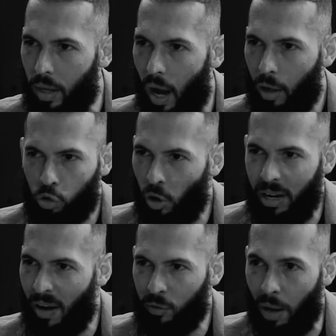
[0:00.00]
I'll
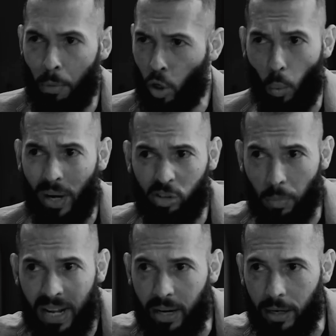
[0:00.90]
train I'm not gonna waste a
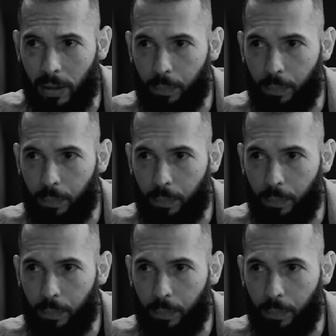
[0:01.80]
minute.